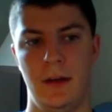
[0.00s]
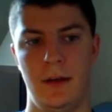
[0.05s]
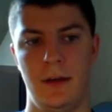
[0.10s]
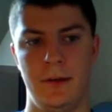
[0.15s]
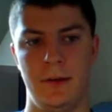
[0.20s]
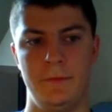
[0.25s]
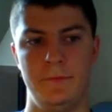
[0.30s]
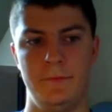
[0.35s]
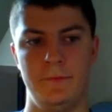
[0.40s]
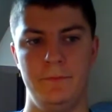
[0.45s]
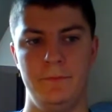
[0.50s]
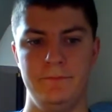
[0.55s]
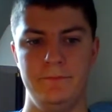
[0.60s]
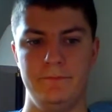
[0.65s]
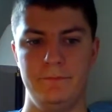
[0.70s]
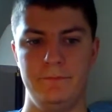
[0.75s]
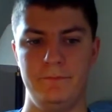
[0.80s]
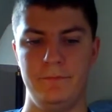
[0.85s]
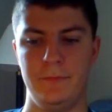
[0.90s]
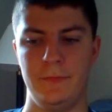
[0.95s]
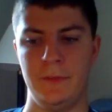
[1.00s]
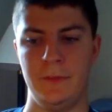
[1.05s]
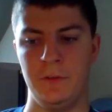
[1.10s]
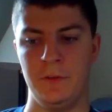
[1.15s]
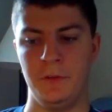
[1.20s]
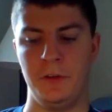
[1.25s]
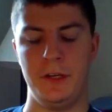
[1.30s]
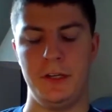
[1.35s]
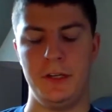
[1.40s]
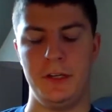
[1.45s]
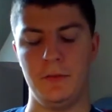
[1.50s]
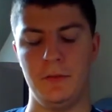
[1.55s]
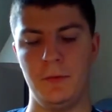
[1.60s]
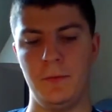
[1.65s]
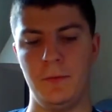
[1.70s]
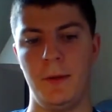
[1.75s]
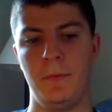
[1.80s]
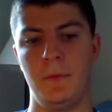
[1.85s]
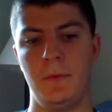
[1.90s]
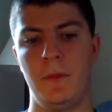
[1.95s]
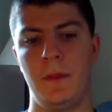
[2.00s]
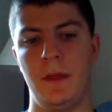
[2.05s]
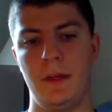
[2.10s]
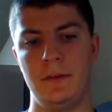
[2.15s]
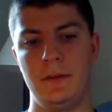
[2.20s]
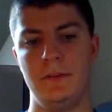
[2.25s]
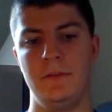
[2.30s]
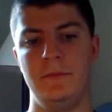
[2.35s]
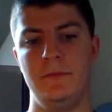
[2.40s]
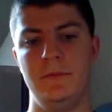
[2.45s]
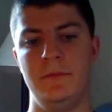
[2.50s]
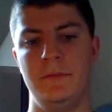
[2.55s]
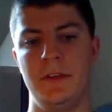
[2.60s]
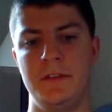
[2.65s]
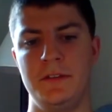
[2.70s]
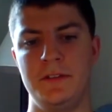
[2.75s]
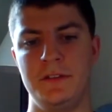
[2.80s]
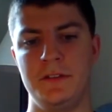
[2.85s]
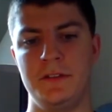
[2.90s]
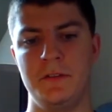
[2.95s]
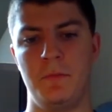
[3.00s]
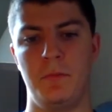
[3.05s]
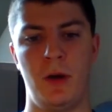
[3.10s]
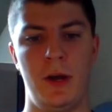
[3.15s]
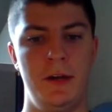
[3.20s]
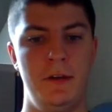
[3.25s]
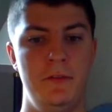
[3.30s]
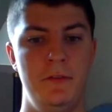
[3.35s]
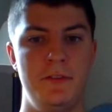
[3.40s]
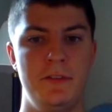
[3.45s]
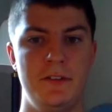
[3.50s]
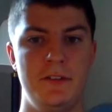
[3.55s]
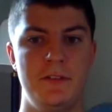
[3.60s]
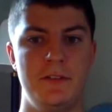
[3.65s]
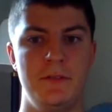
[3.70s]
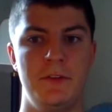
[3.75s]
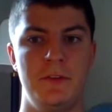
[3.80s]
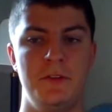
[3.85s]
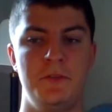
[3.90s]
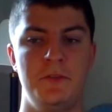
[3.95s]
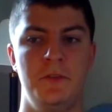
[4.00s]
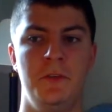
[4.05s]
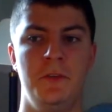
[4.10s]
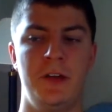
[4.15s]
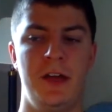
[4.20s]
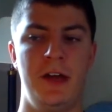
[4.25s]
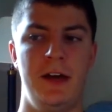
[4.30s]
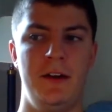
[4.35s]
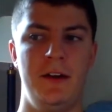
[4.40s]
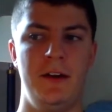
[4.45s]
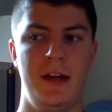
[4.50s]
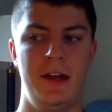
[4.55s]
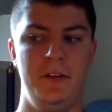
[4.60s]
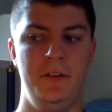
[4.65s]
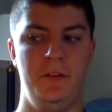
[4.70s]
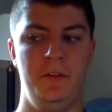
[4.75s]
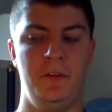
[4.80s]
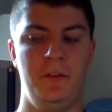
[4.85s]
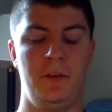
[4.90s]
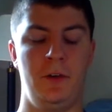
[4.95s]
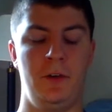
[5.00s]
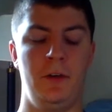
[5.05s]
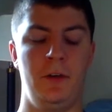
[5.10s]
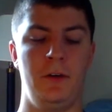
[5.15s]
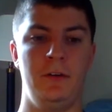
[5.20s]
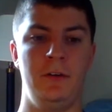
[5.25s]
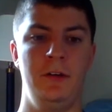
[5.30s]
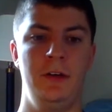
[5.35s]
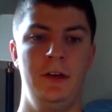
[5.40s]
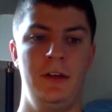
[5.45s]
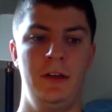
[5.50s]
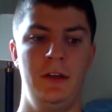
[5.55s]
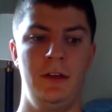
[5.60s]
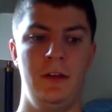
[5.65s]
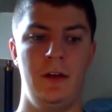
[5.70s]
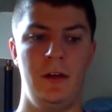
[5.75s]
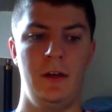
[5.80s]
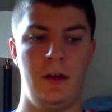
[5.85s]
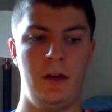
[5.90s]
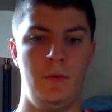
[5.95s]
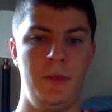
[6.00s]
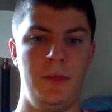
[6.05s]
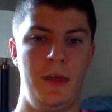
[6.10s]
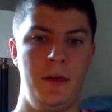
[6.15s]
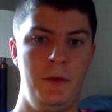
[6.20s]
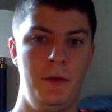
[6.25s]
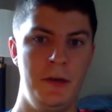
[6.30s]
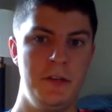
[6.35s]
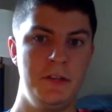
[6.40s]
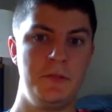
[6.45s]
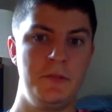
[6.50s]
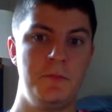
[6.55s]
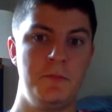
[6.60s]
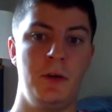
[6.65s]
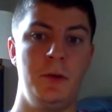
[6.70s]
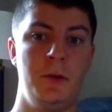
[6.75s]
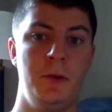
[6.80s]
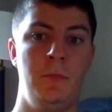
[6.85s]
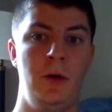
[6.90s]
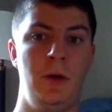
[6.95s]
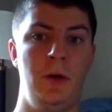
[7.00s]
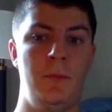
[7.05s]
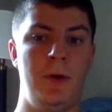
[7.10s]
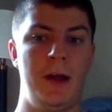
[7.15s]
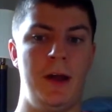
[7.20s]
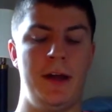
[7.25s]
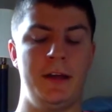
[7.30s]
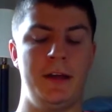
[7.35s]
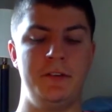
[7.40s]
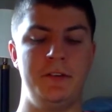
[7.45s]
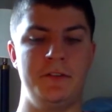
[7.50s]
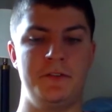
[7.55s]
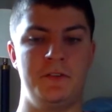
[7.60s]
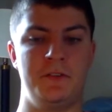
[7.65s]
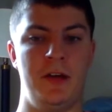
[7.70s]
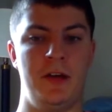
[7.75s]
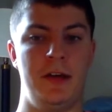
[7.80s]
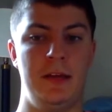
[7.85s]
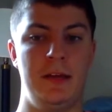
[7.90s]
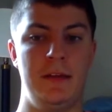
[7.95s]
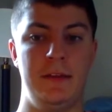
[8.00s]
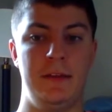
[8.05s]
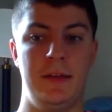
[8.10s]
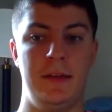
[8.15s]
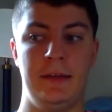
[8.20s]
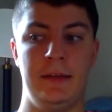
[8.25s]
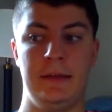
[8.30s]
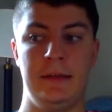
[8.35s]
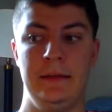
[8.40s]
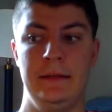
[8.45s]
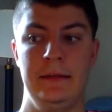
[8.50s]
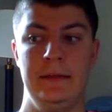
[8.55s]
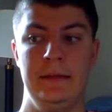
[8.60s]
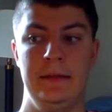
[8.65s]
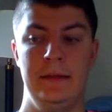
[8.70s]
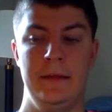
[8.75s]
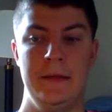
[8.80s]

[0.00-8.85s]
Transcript: Uh, you really need to remember that this is a brand new system that Joe Licata had to learn without any spring ball practice or anything.